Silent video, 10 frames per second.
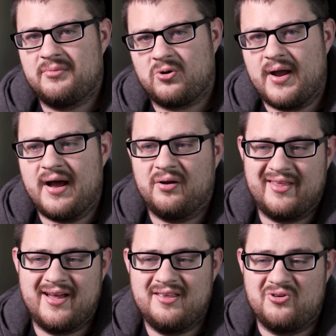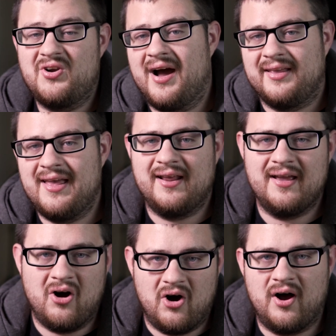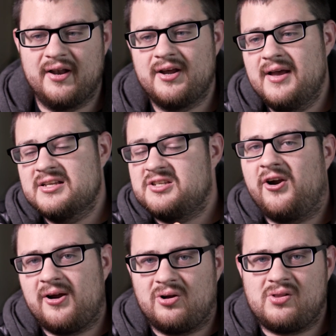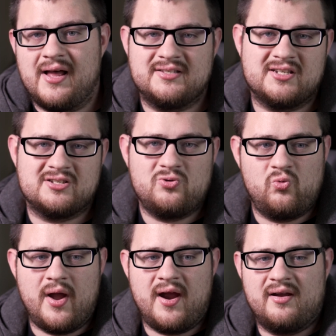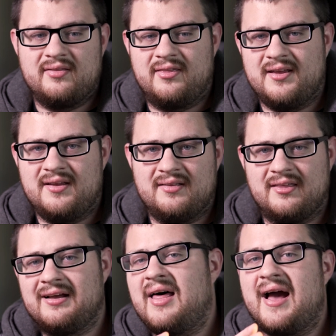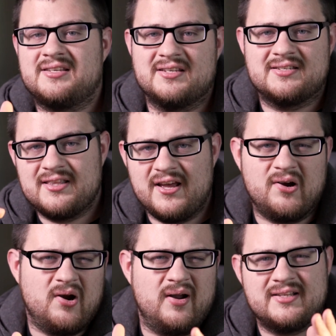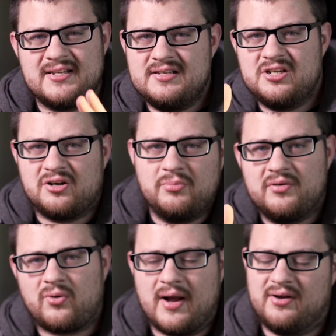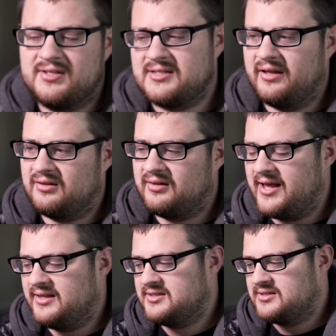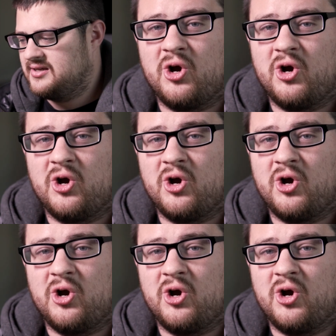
them around that you're not getting on spherical lenses where the glass is thinner and it's easier to move around inside the lens.